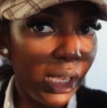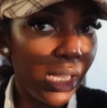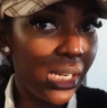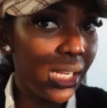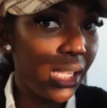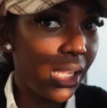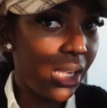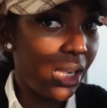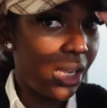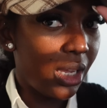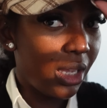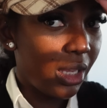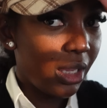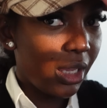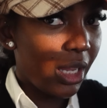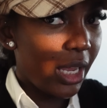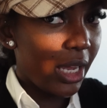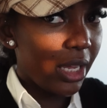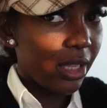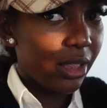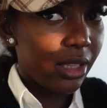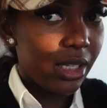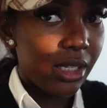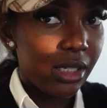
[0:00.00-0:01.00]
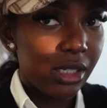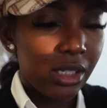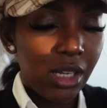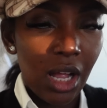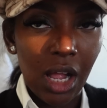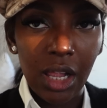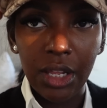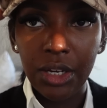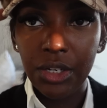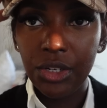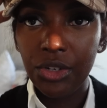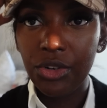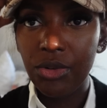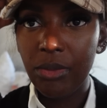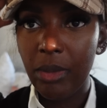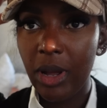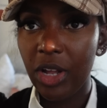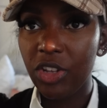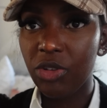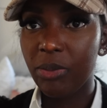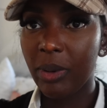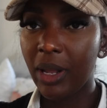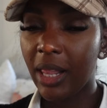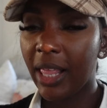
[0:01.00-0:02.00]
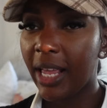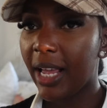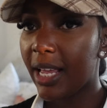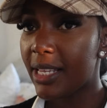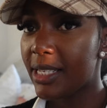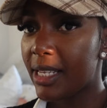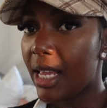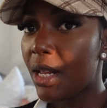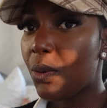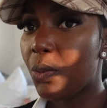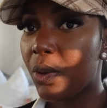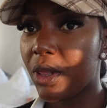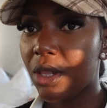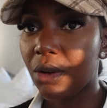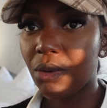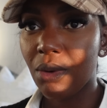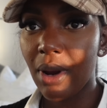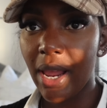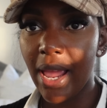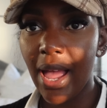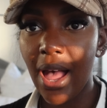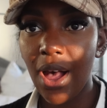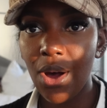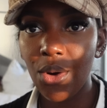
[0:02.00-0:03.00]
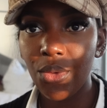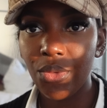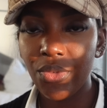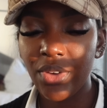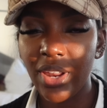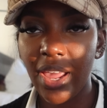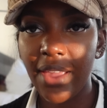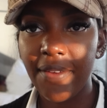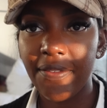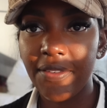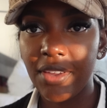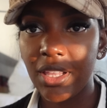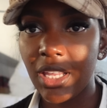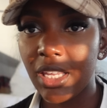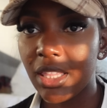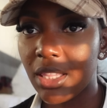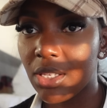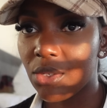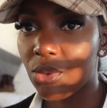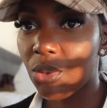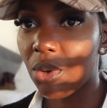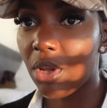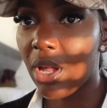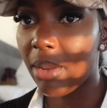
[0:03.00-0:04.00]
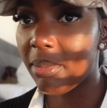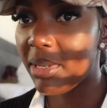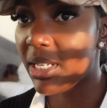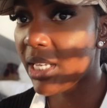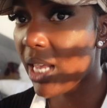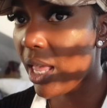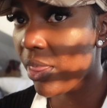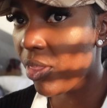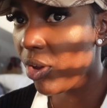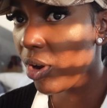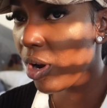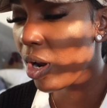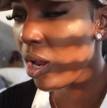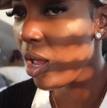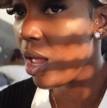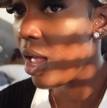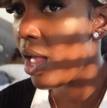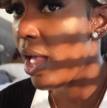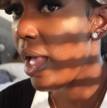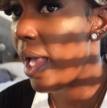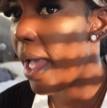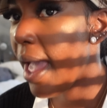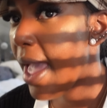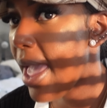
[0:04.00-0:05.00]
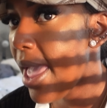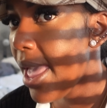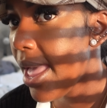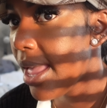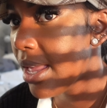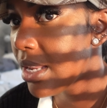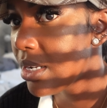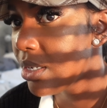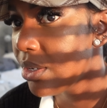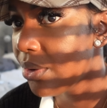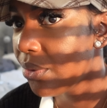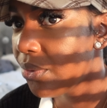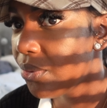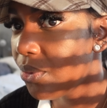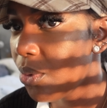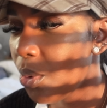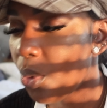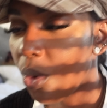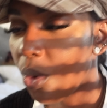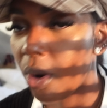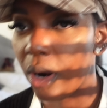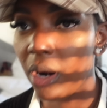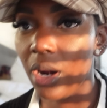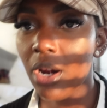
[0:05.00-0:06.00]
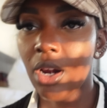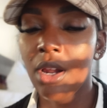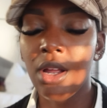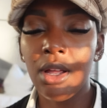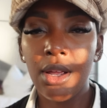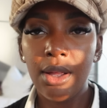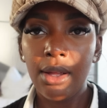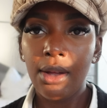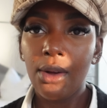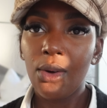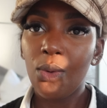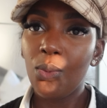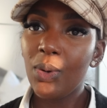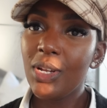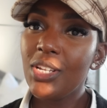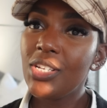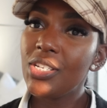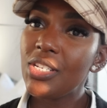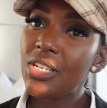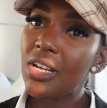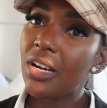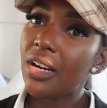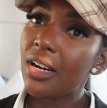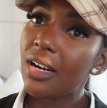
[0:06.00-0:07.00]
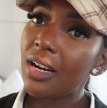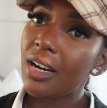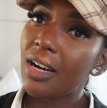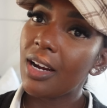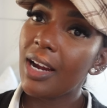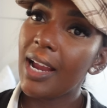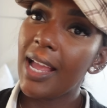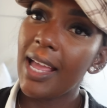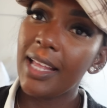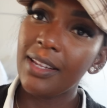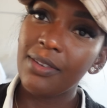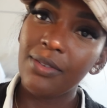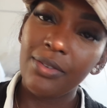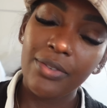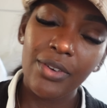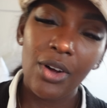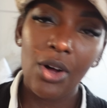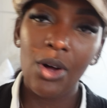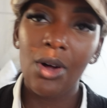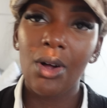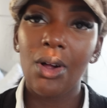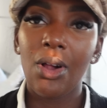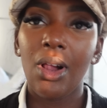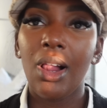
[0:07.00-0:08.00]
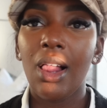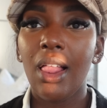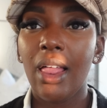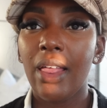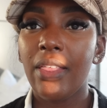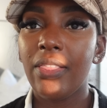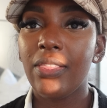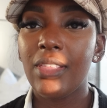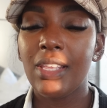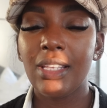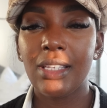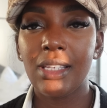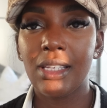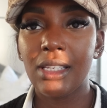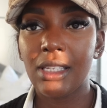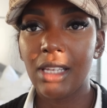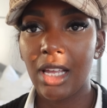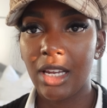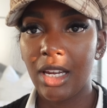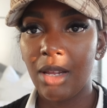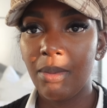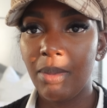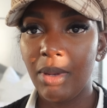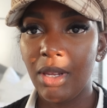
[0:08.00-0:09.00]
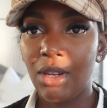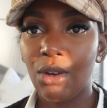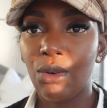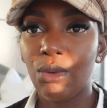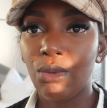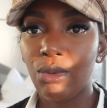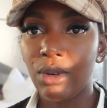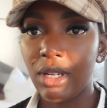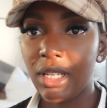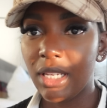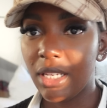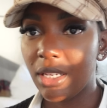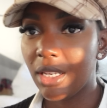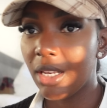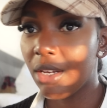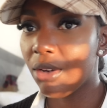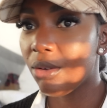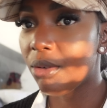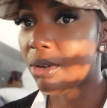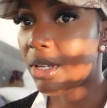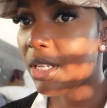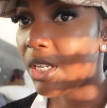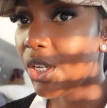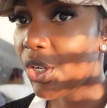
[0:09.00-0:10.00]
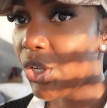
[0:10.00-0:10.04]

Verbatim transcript: gonna like this color too much, but like I said, with the right outfit, I feel like this will come together. And for winter and fall, this is gonna be really, really